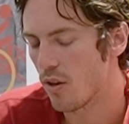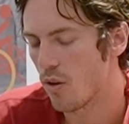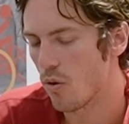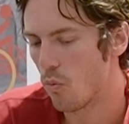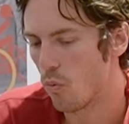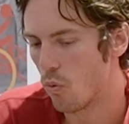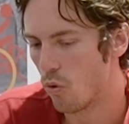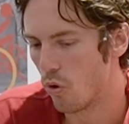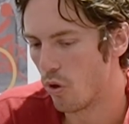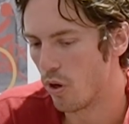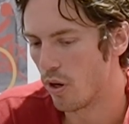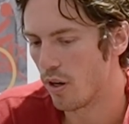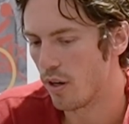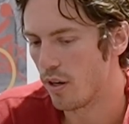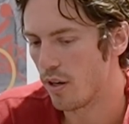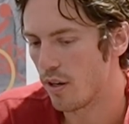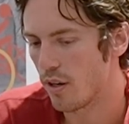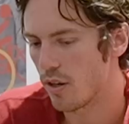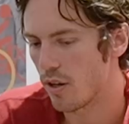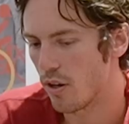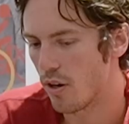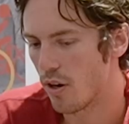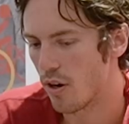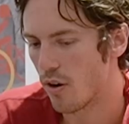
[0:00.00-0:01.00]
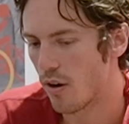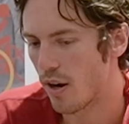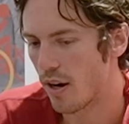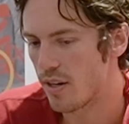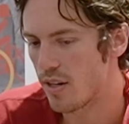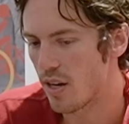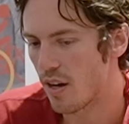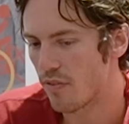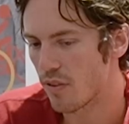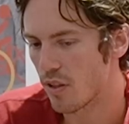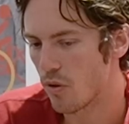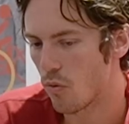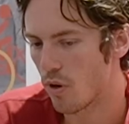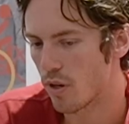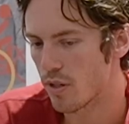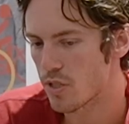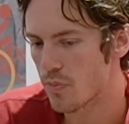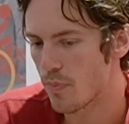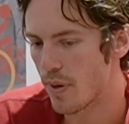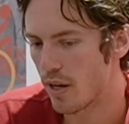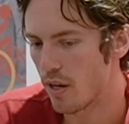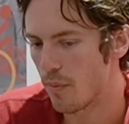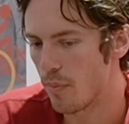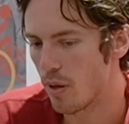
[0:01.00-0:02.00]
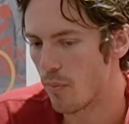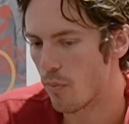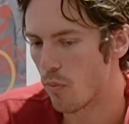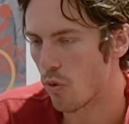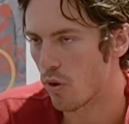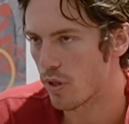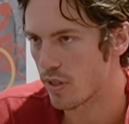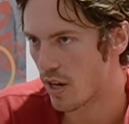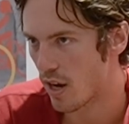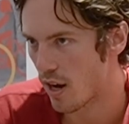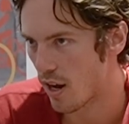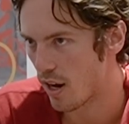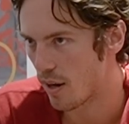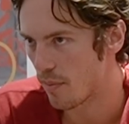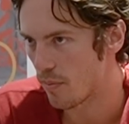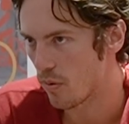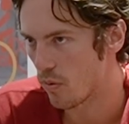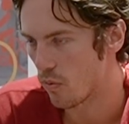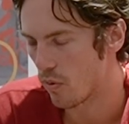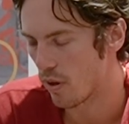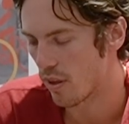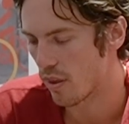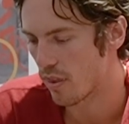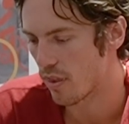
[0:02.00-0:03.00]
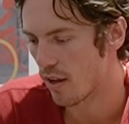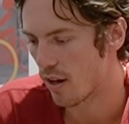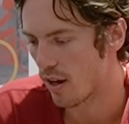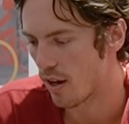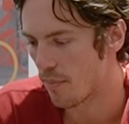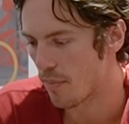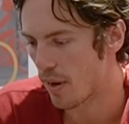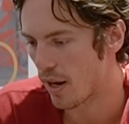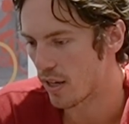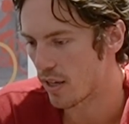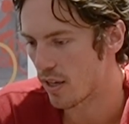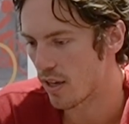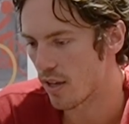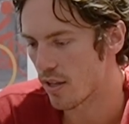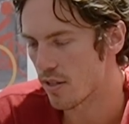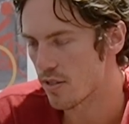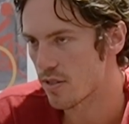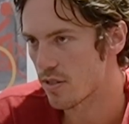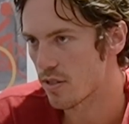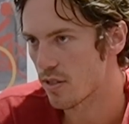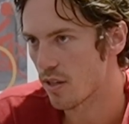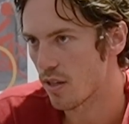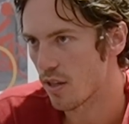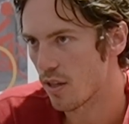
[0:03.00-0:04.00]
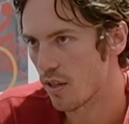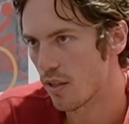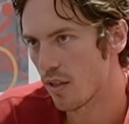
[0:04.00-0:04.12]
would, you know, I definitely want to spend a bit more time with uh, my kids,